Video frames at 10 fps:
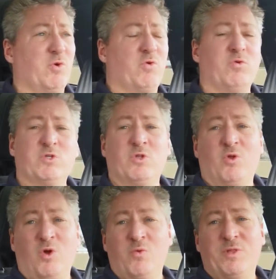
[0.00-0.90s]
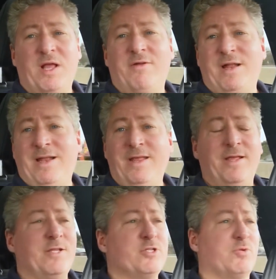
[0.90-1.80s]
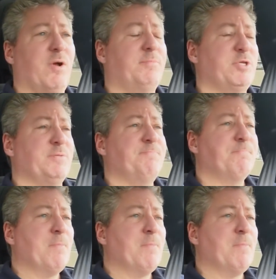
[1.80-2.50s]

We're cruising along without any interruption.